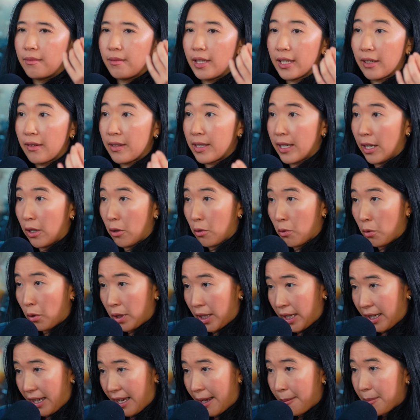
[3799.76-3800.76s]
like we say,
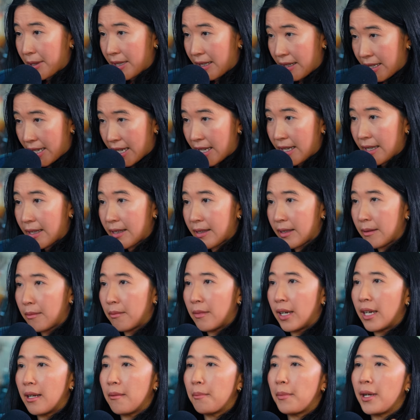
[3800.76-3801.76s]
chronic
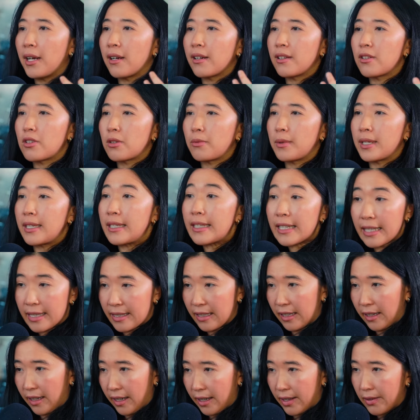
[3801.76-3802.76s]
absenteeism and parents who are
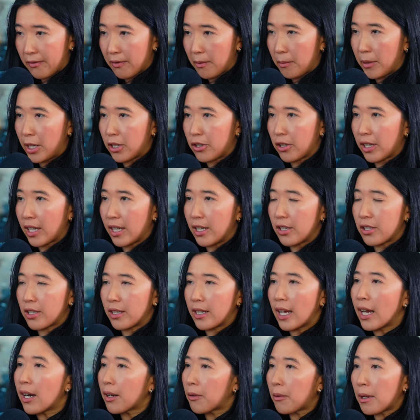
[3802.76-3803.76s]
disengaged from
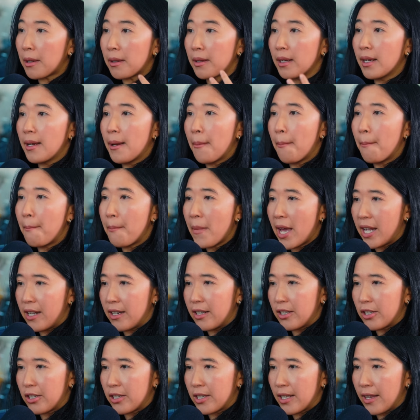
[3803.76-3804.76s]
education. How do we
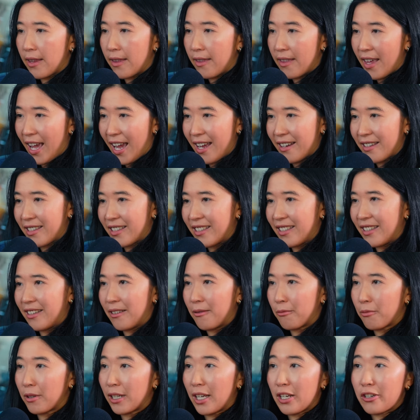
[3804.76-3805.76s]
manage that,
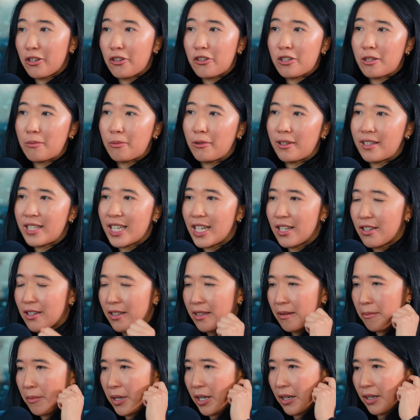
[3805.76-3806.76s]
the relationship with
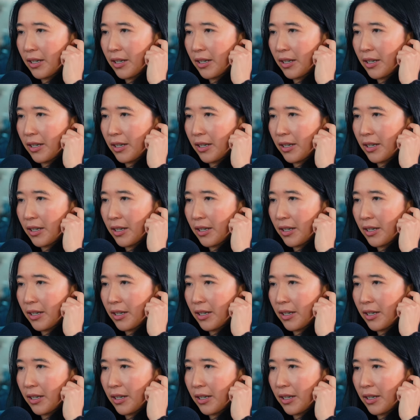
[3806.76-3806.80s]
teachers and